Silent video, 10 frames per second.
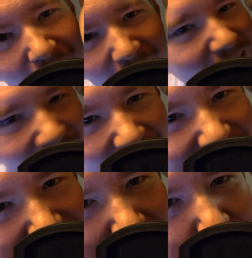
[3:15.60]
I
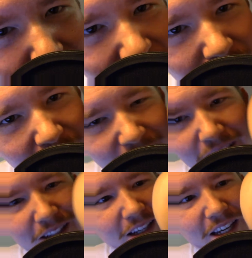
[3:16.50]
can't type little
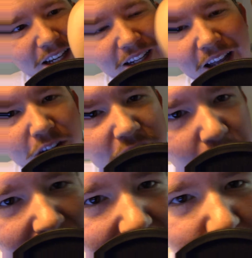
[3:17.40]
key letters
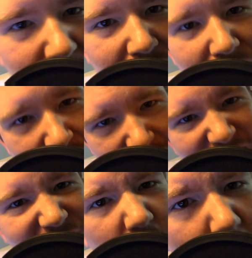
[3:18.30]
with the...
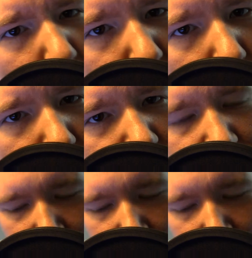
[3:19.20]
It's huge.